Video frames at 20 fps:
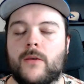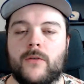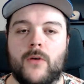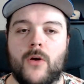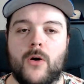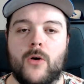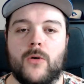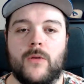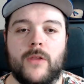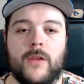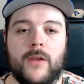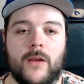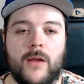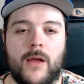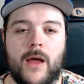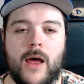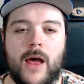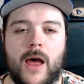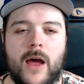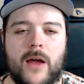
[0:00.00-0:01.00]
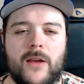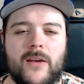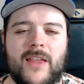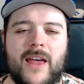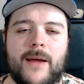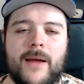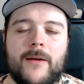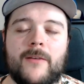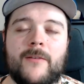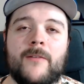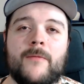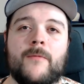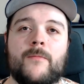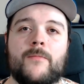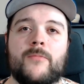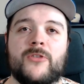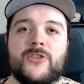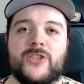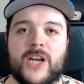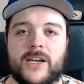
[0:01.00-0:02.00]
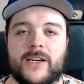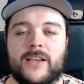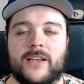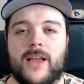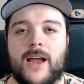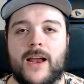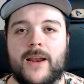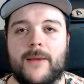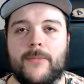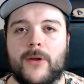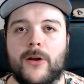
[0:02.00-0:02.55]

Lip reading: So out of that projected lineup,